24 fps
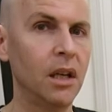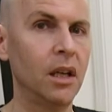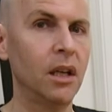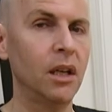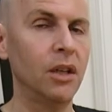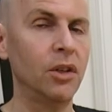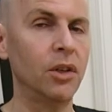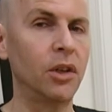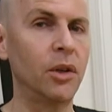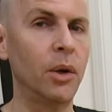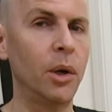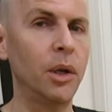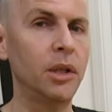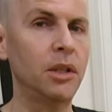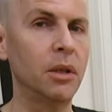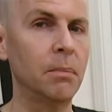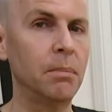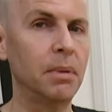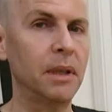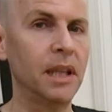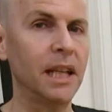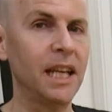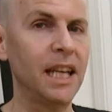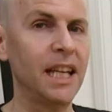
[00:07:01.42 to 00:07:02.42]
You're going to
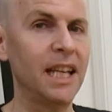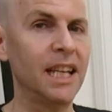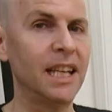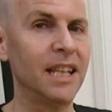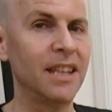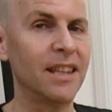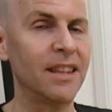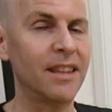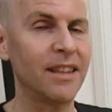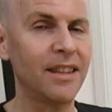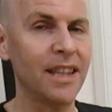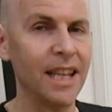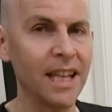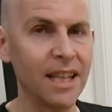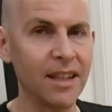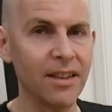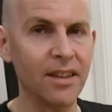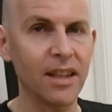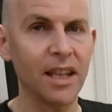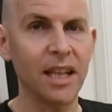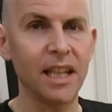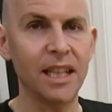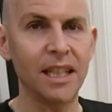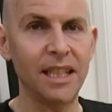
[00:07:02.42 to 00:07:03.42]
play
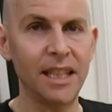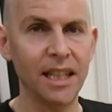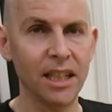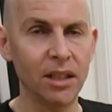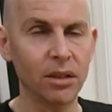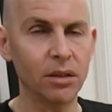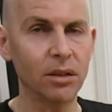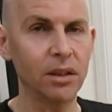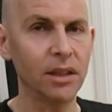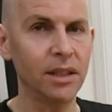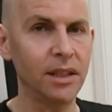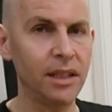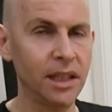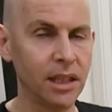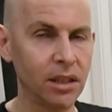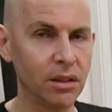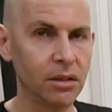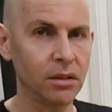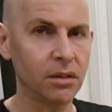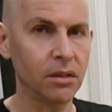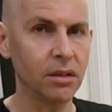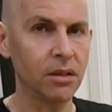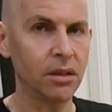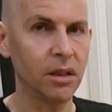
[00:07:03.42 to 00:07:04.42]
6 diddle
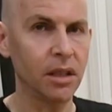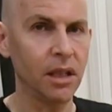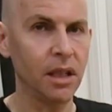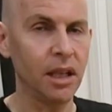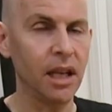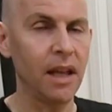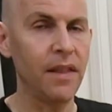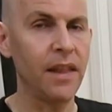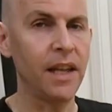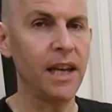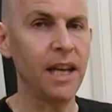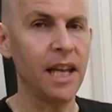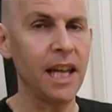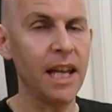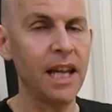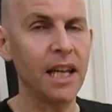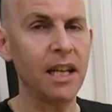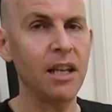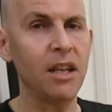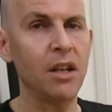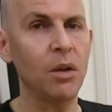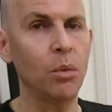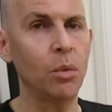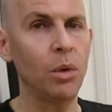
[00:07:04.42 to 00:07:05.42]
diddles and then
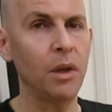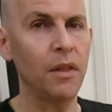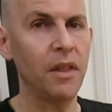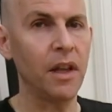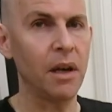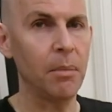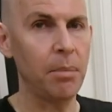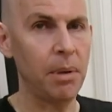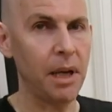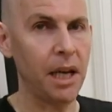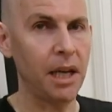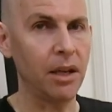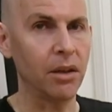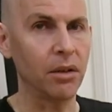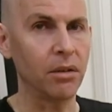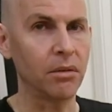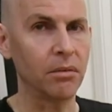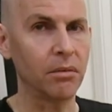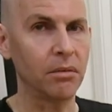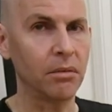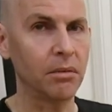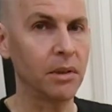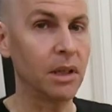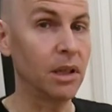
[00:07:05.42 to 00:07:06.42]
end with a pattern.
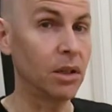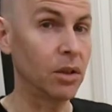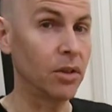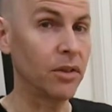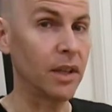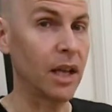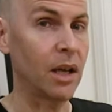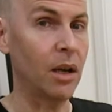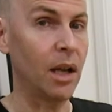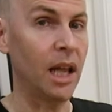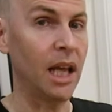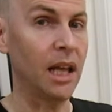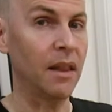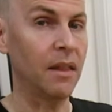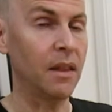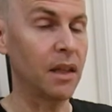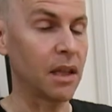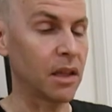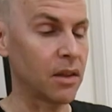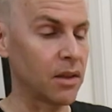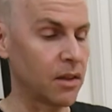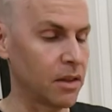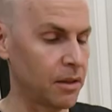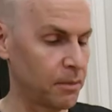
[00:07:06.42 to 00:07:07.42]
It'll sound like
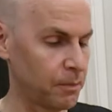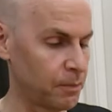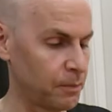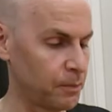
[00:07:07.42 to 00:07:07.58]
this.